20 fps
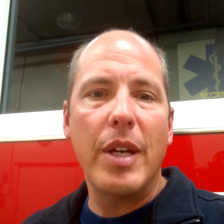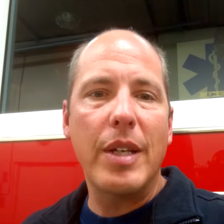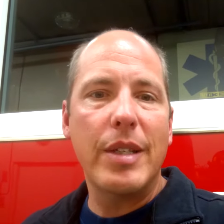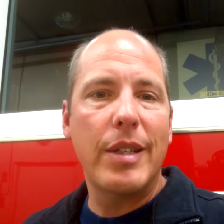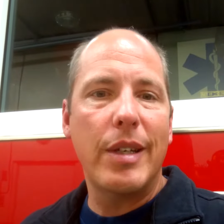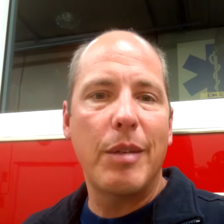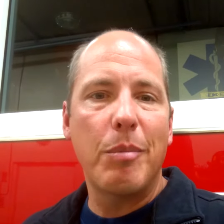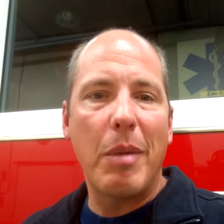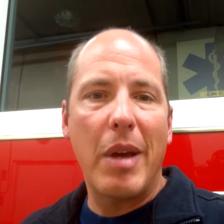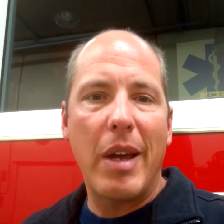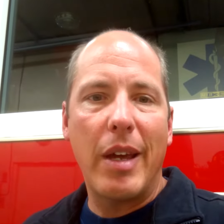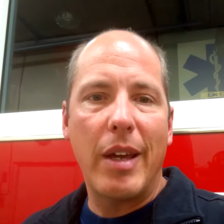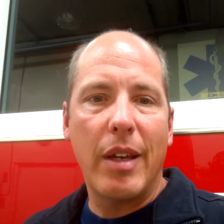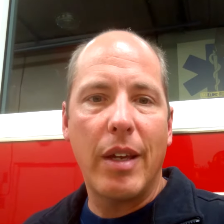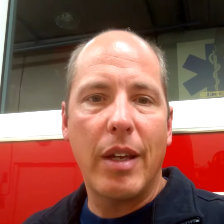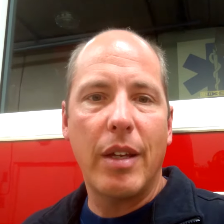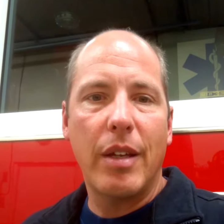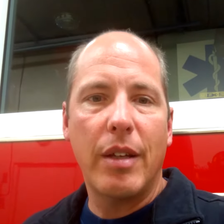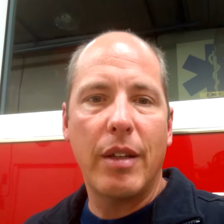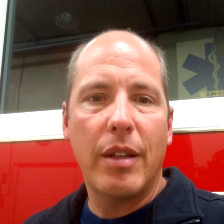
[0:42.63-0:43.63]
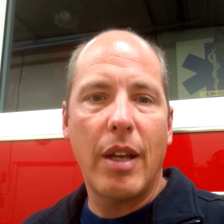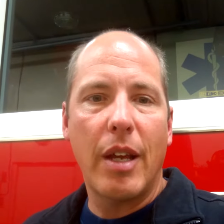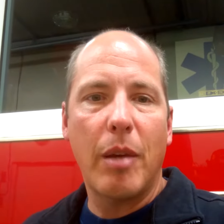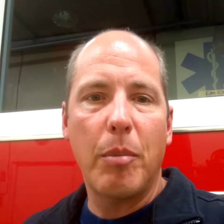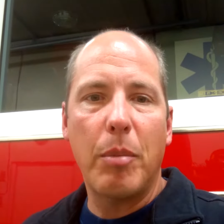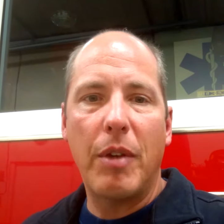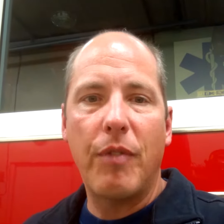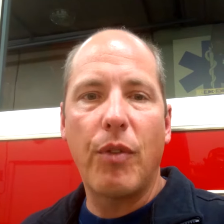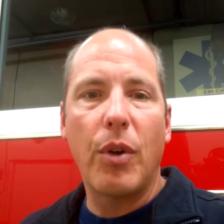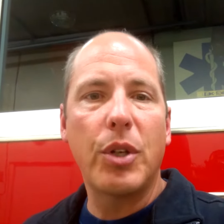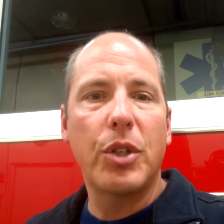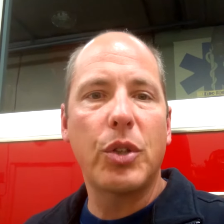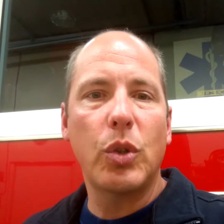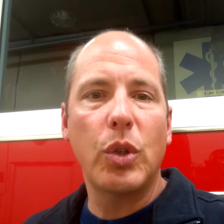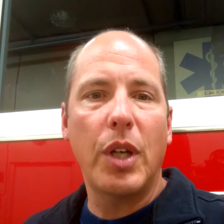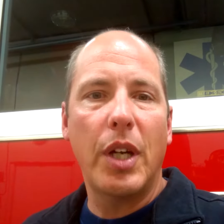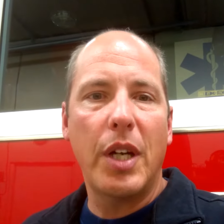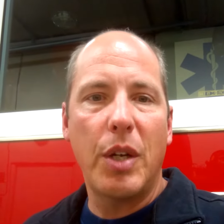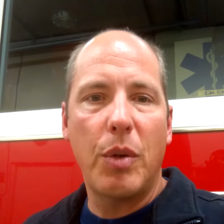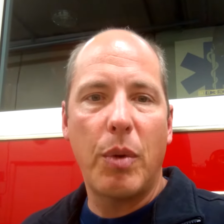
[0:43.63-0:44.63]
easy to make, they can be
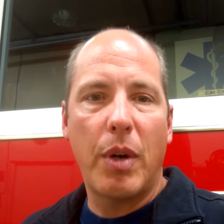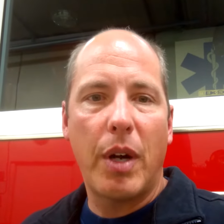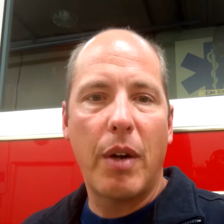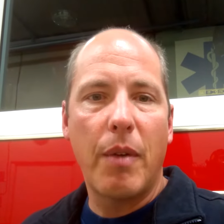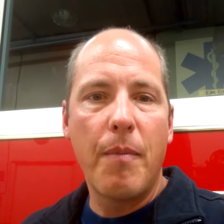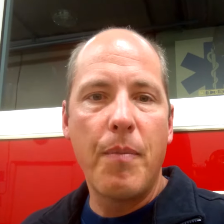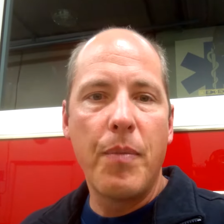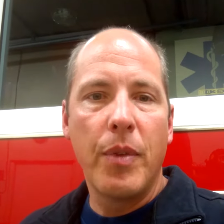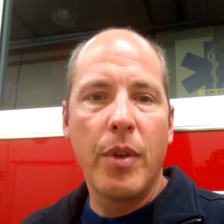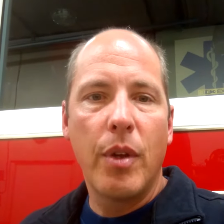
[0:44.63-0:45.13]
virtually anywhere.